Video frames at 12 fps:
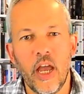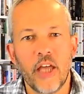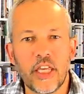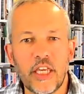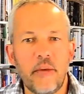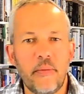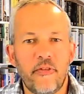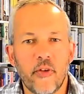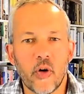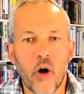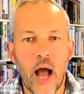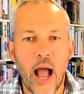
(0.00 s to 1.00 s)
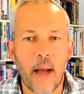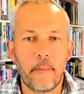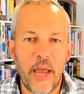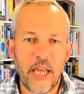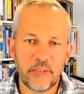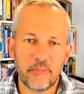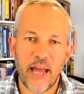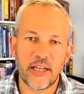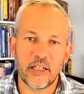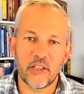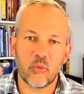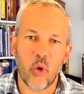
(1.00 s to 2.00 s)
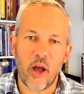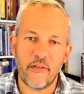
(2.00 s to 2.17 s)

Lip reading: The year before, our best man and his wife